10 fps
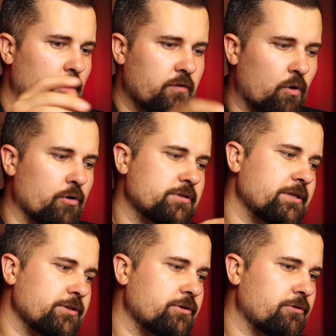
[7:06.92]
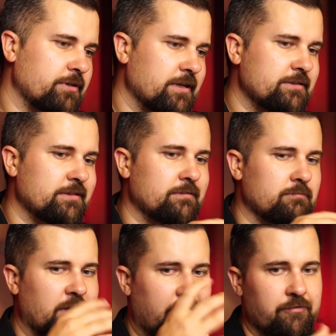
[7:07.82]
Of course, history
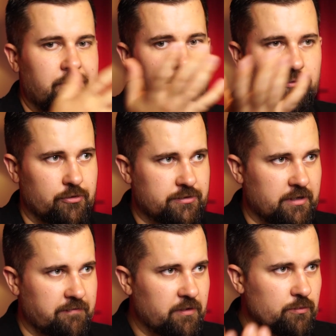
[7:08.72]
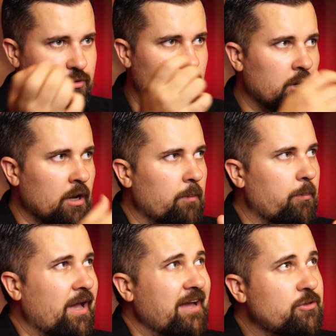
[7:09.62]
doesn't guarantee returns in the future,
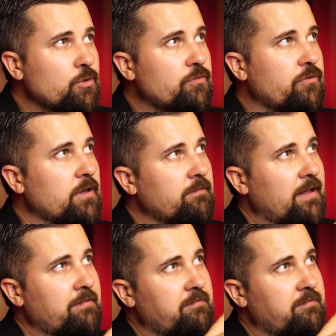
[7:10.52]
but I do think that